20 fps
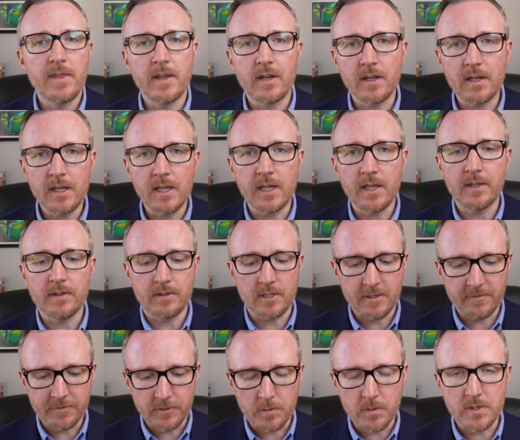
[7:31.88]
than it is
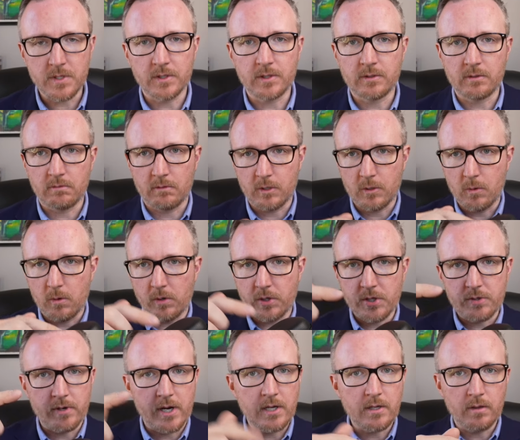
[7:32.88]
if you were just to record
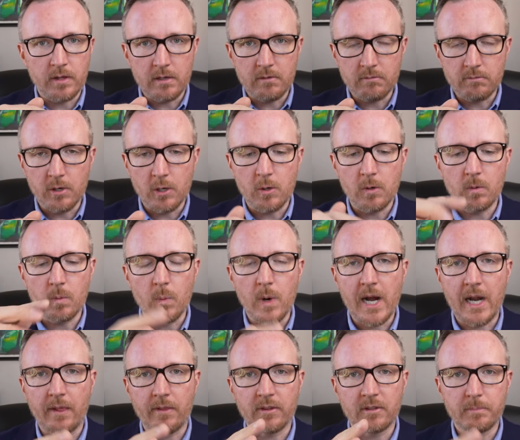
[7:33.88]
straight to the Rode
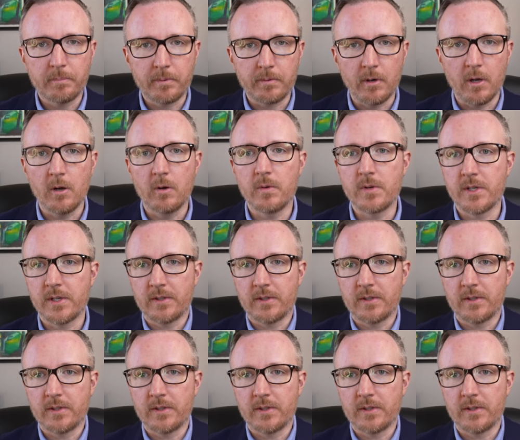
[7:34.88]
Wireless Pro,